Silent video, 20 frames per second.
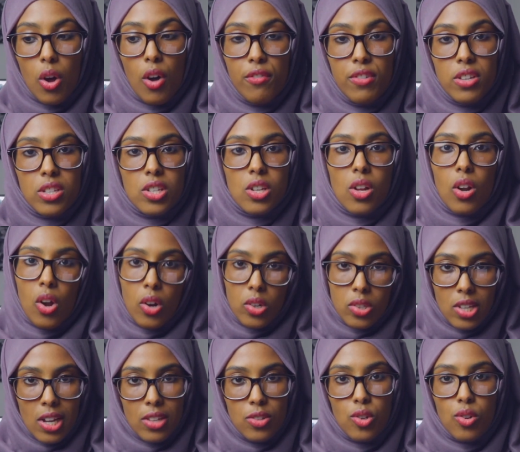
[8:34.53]
obviously
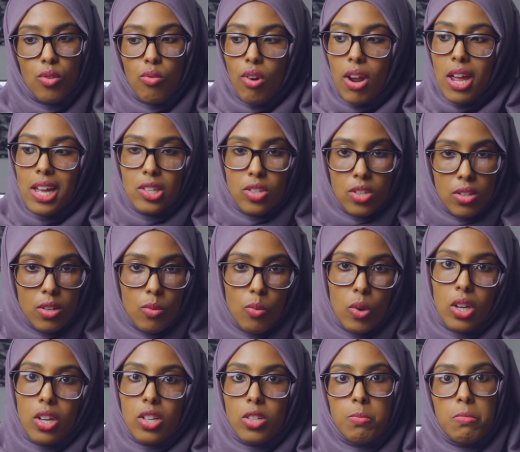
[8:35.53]
alongside your grades and your
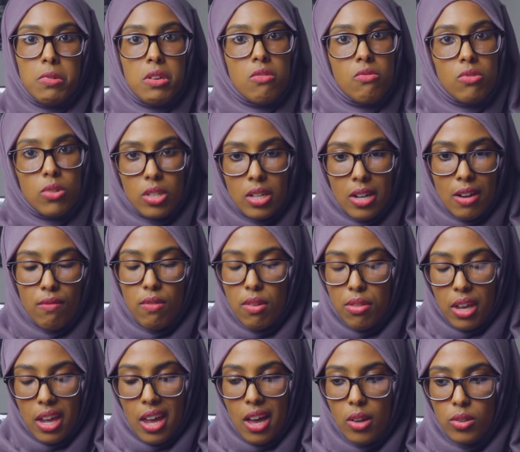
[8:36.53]
work experience and
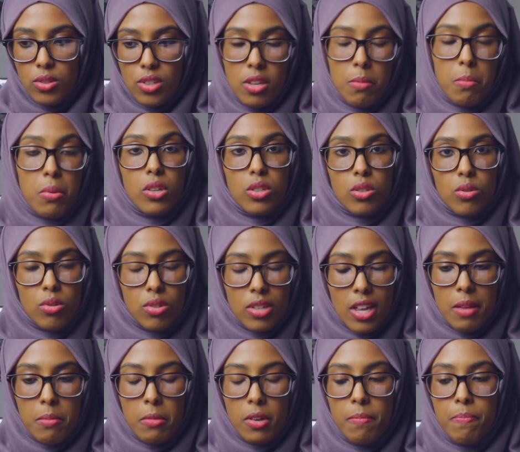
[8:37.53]
everything else and your personal
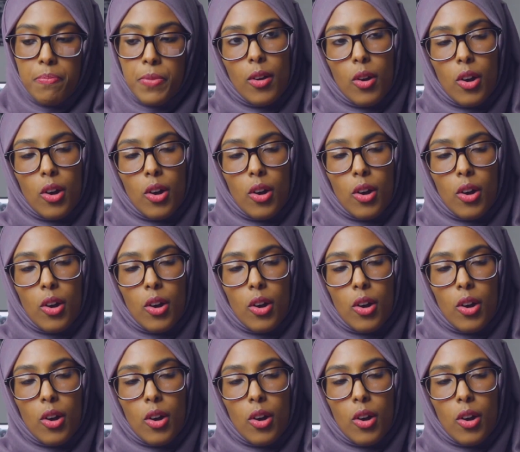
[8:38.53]
statement.